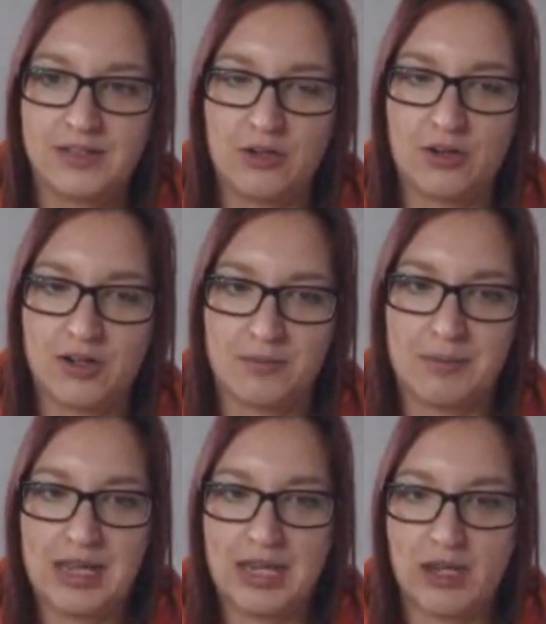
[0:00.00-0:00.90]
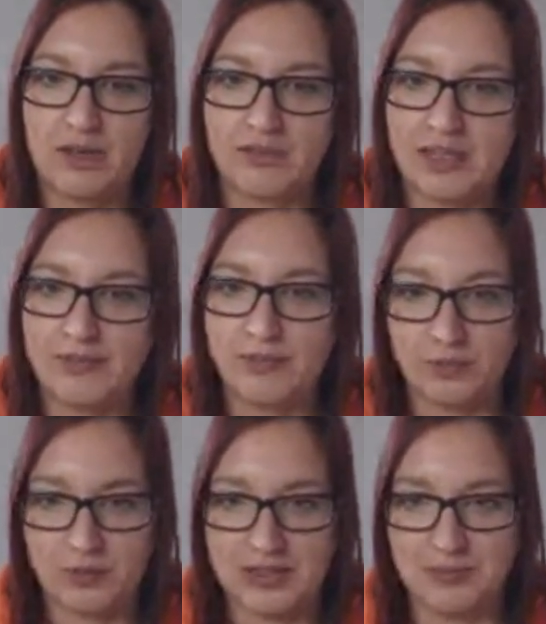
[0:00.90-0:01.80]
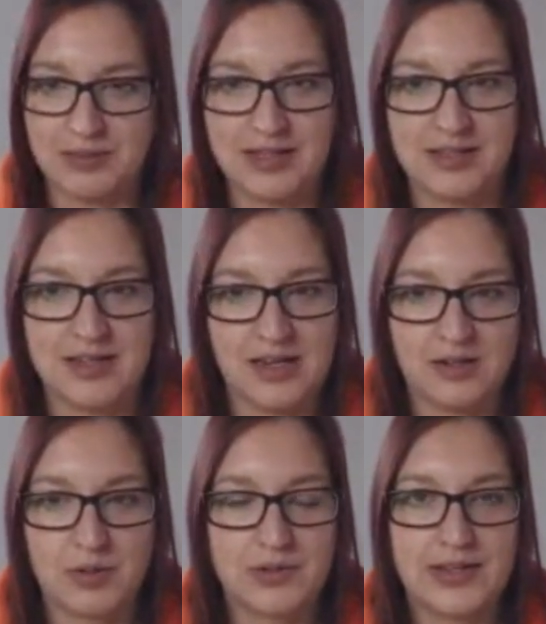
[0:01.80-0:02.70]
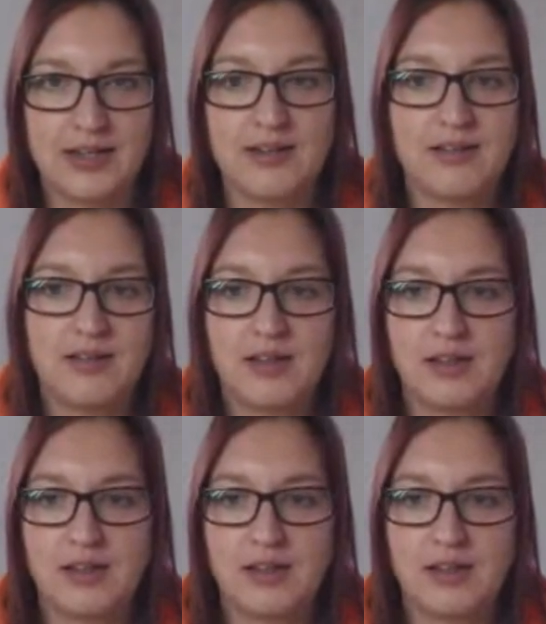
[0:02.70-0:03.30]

So you're not going to be paying over that full twenty percent to H M R C.